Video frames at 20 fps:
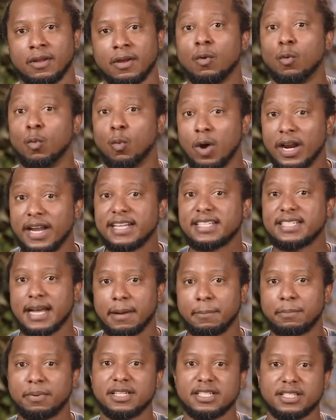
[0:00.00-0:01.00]
One
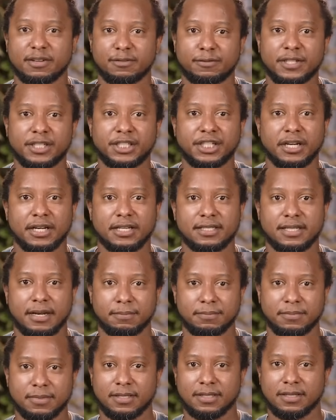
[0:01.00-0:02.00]
example is a phishing
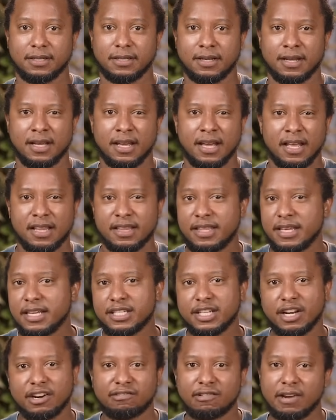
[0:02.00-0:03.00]
attempt. These
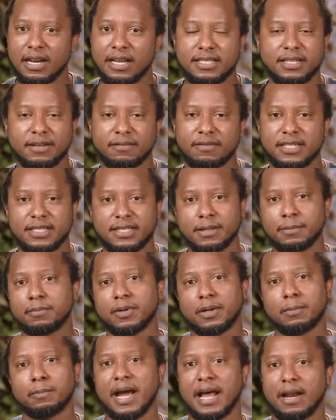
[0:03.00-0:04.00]
are relatively
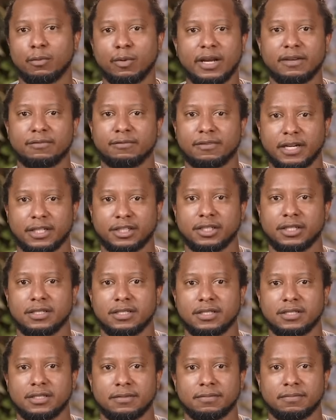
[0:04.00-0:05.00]
simple malware
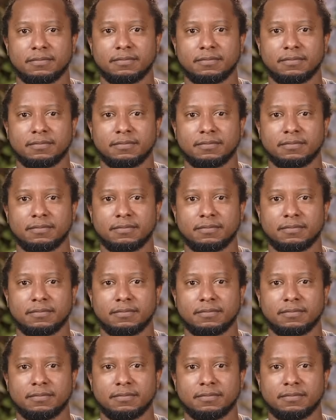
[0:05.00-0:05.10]
infections.